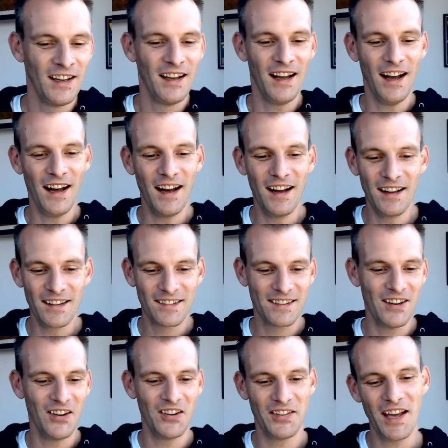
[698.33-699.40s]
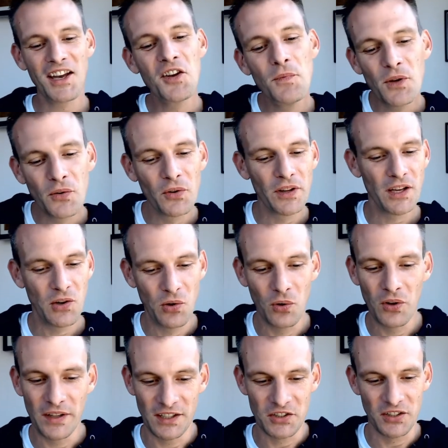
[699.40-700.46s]
Uh, so that could be really
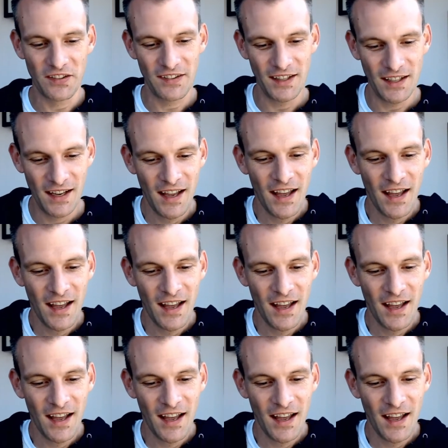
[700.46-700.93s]
cool and interesting.